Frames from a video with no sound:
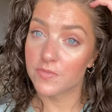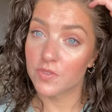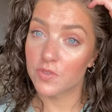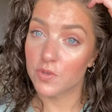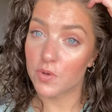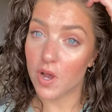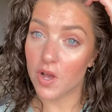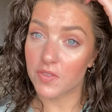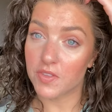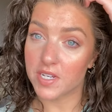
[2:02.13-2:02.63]

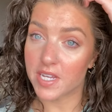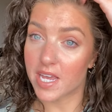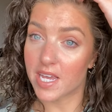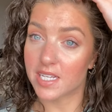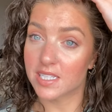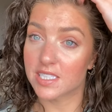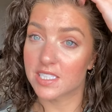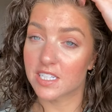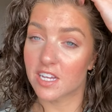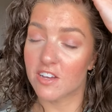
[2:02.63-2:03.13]
throughout the day
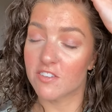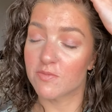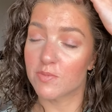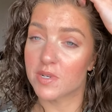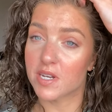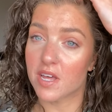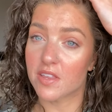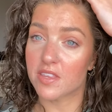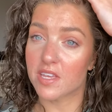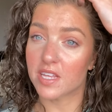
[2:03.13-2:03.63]
and stuff, but
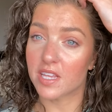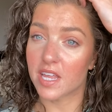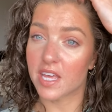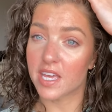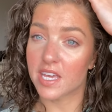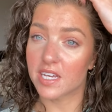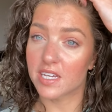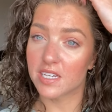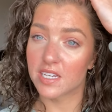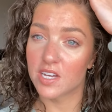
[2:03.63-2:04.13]
nothing
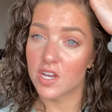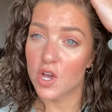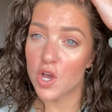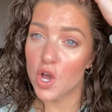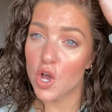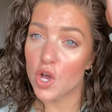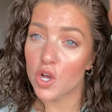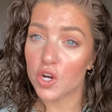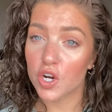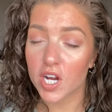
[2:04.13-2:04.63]
like
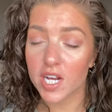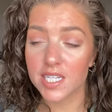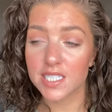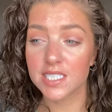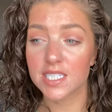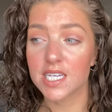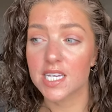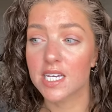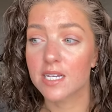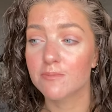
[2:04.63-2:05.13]

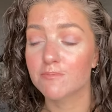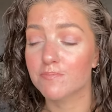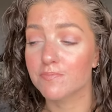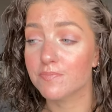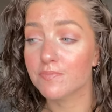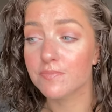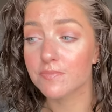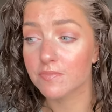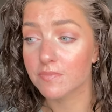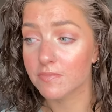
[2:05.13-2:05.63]
crazy.
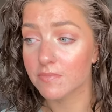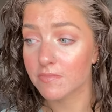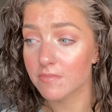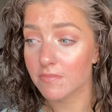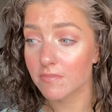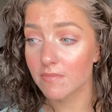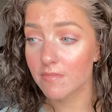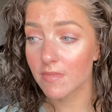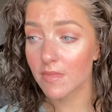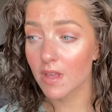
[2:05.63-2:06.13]

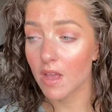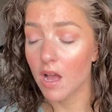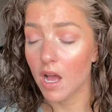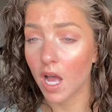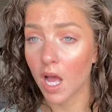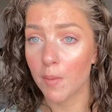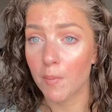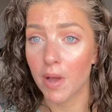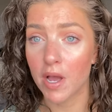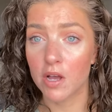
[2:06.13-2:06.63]

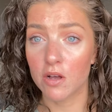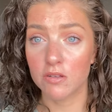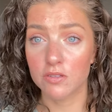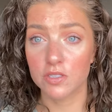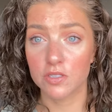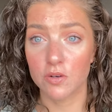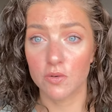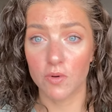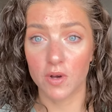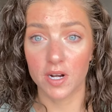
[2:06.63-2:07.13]
Um, I
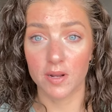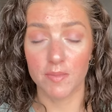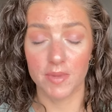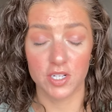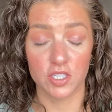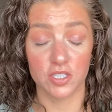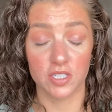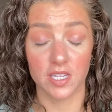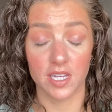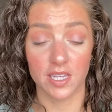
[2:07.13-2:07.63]
also want to
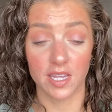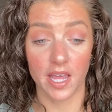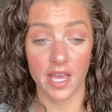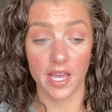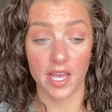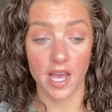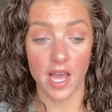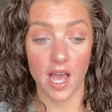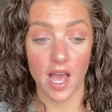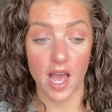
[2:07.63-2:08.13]
mention that
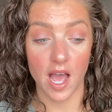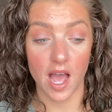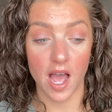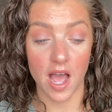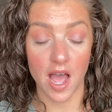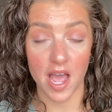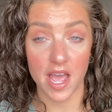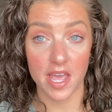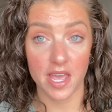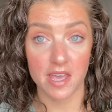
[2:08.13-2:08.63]
like
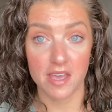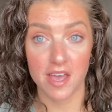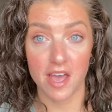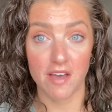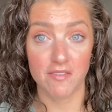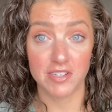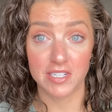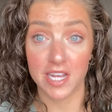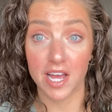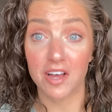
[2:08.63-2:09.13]
I
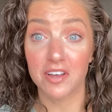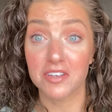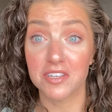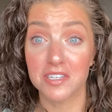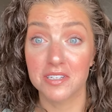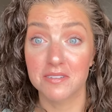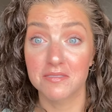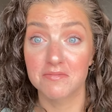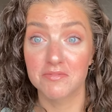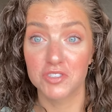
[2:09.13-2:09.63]
have
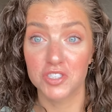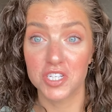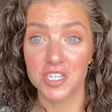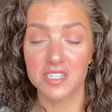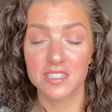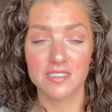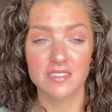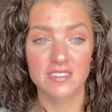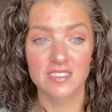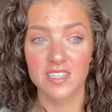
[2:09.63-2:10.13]
Italian
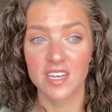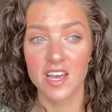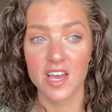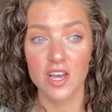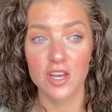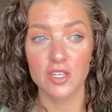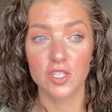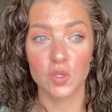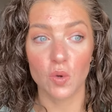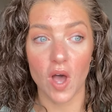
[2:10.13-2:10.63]
genes,
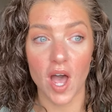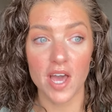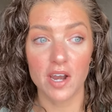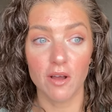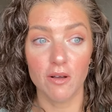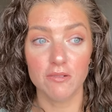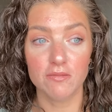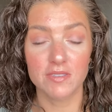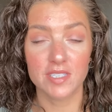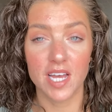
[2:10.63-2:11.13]
so I
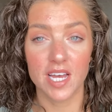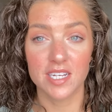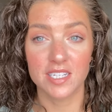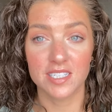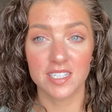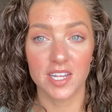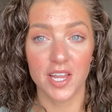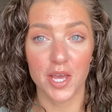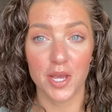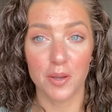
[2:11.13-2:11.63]
don't tend
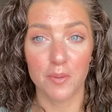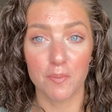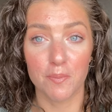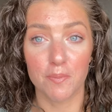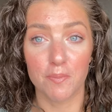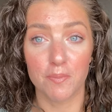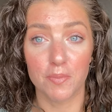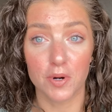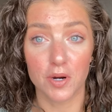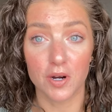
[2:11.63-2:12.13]
to like
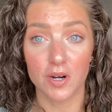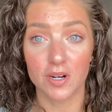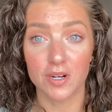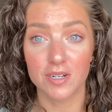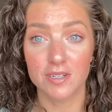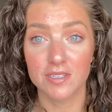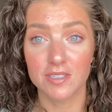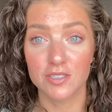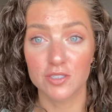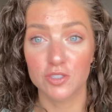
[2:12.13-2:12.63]

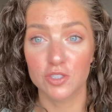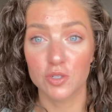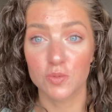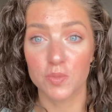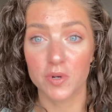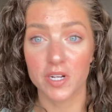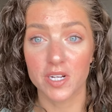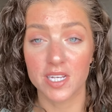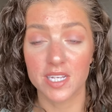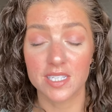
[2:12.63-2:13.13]
burn
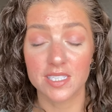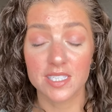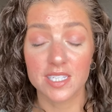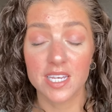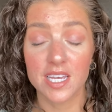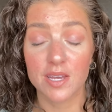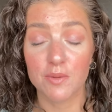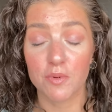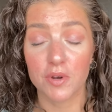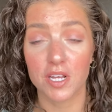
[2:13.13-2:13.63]
super
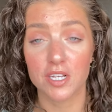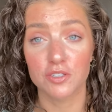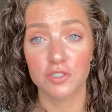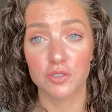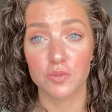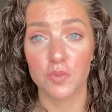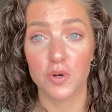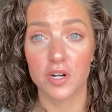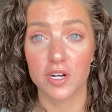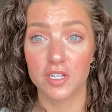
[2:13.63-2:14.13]
easily, and when I
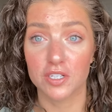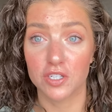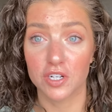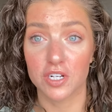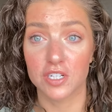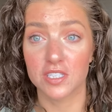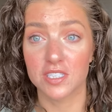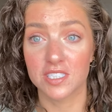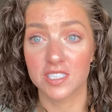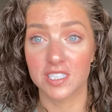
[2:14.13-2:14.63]
do burn, it
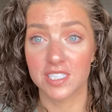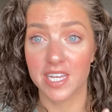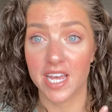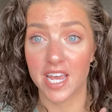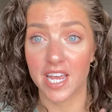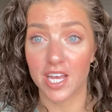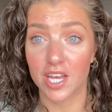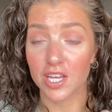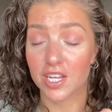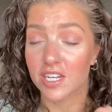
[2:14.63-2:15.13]
turns to
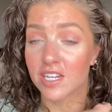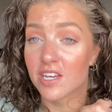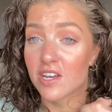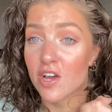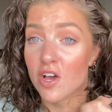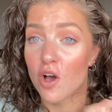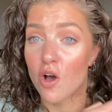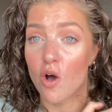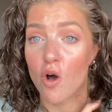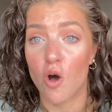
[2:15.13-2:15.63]
tan
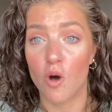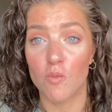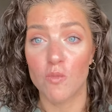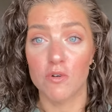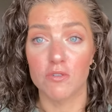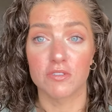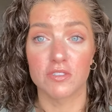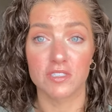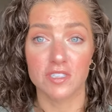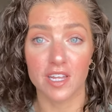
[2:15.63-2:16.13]

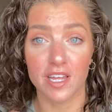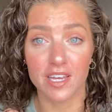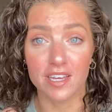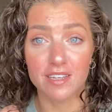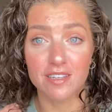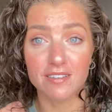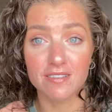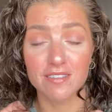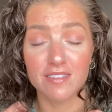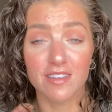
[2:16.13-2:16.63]
almost
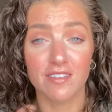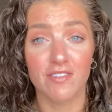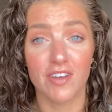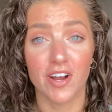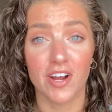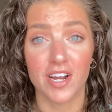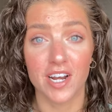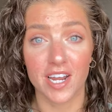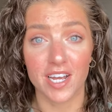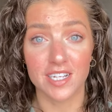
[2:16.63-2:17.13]
like the
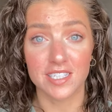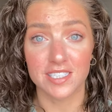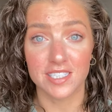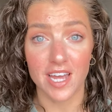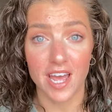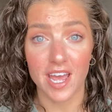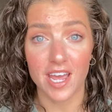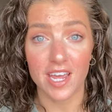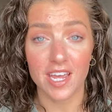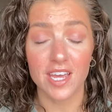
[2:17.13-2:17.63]
very next
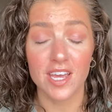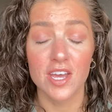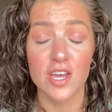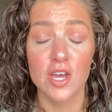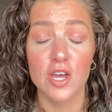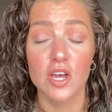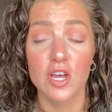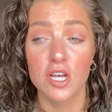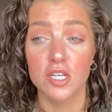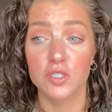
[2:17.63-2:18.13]
day.
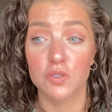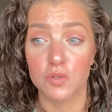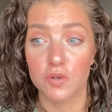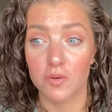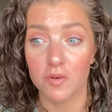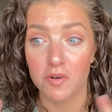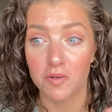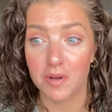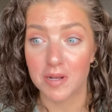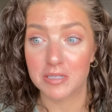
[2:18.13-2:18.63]
So I don't
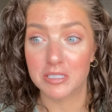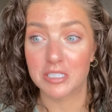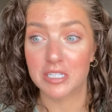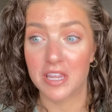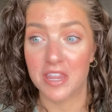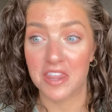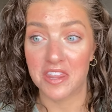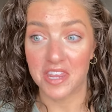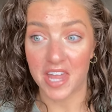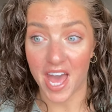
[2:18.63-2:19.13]
want to
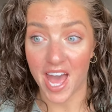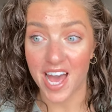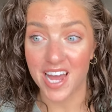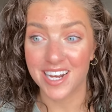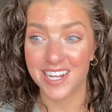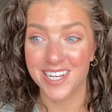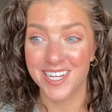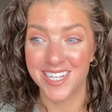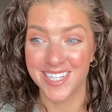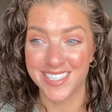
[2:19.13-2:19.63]
mention
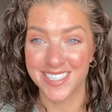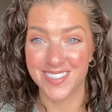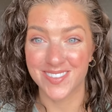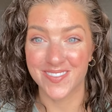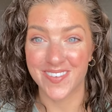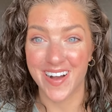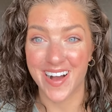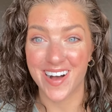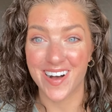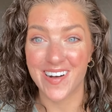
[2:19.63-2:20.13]
that as
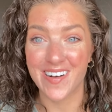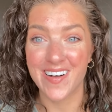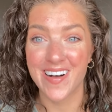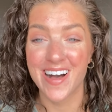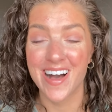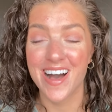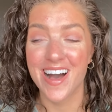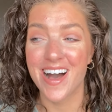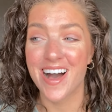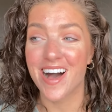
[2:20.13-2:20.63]
well.
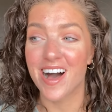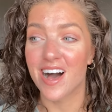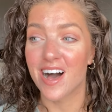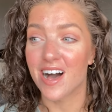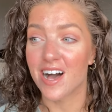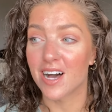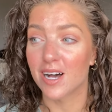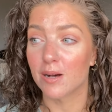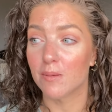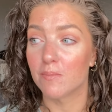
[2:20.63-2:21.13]

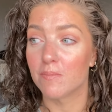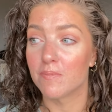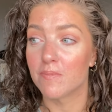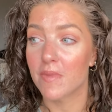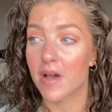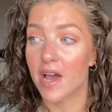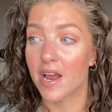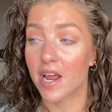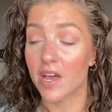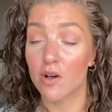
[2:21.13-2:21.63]
Um,
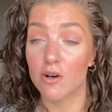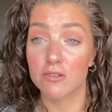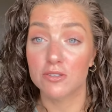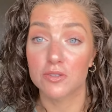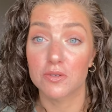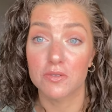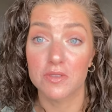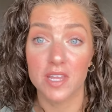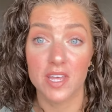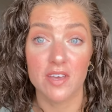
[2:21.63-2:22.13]
and I
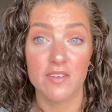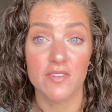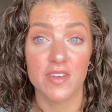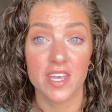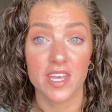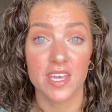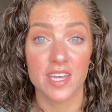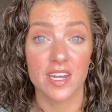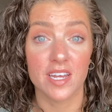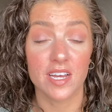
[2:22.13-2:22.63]
also live
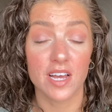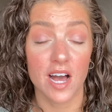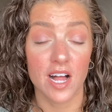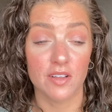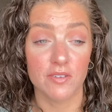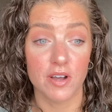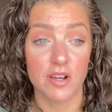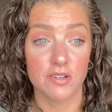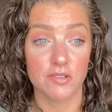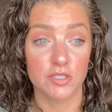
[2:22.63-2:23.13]
in
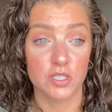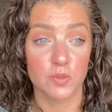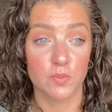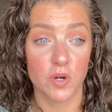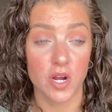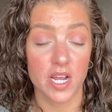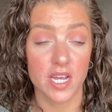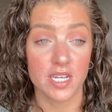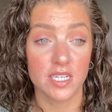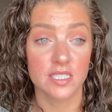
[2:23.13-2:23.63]
Colorado
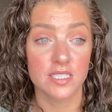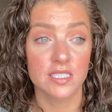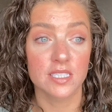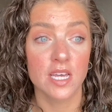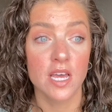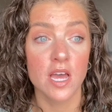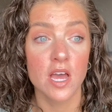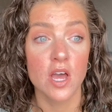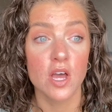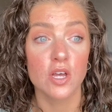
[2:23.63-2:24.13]
Springs,
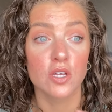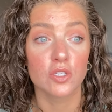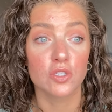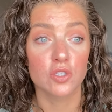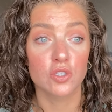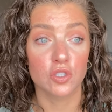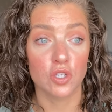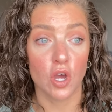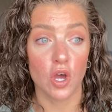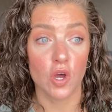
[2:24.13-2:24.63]

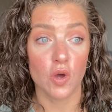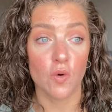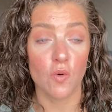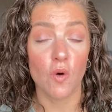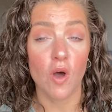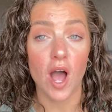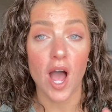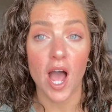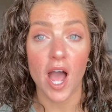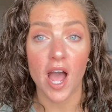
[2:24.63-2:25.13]

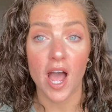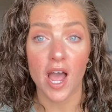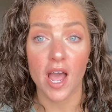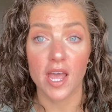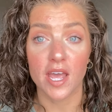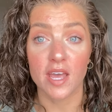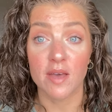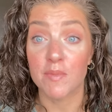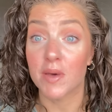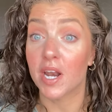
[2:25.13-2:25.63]
so I
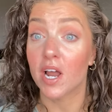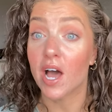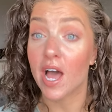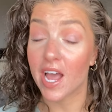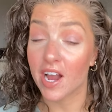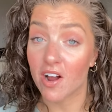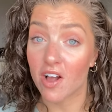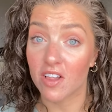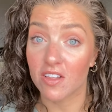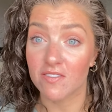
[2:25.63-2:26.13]
am at a
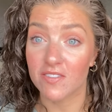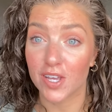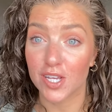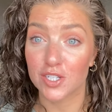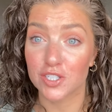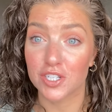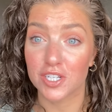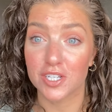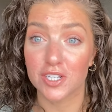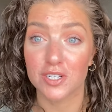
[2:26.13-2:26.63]
higher
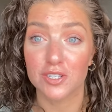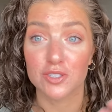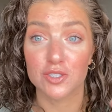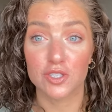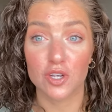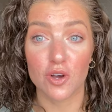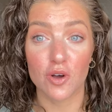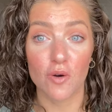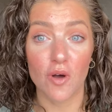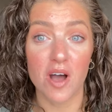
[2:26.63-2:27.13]
elevation,
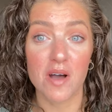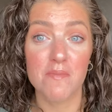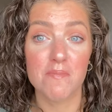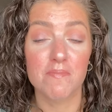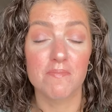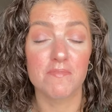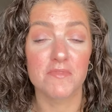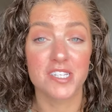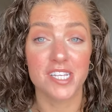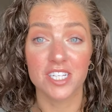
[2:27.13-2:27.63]
so
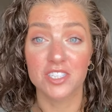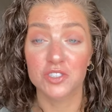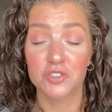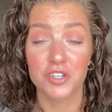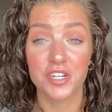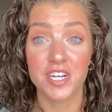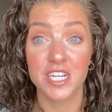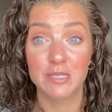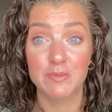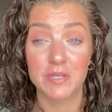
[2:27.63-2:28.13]

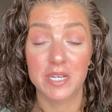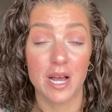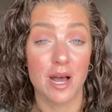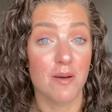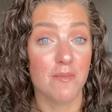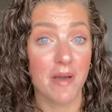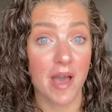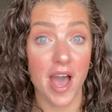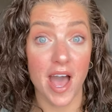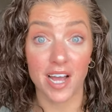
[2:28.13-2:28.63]
sunscreen has
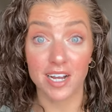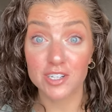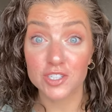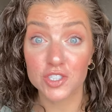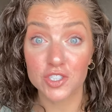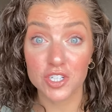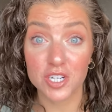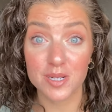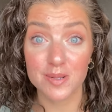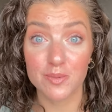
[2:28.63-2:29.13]
become
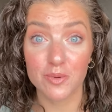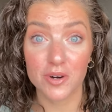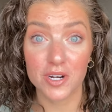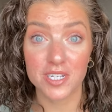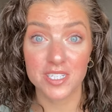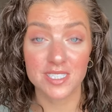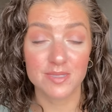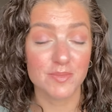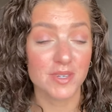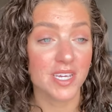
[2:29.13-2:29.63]
extra
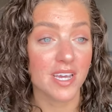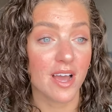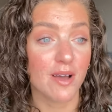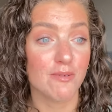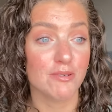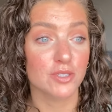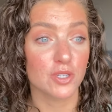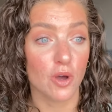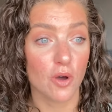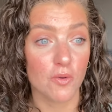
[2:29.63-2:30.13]
important to me. I
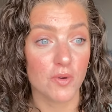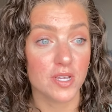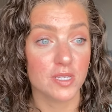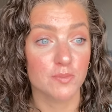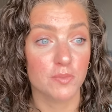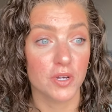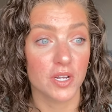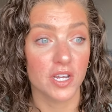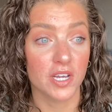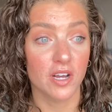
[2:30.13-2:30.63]
was always
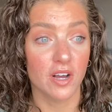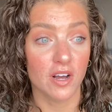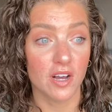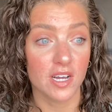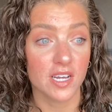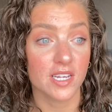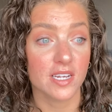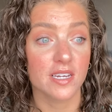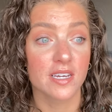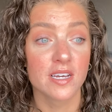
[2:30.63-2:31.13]
putting
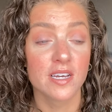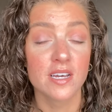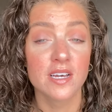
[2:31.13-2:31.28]
on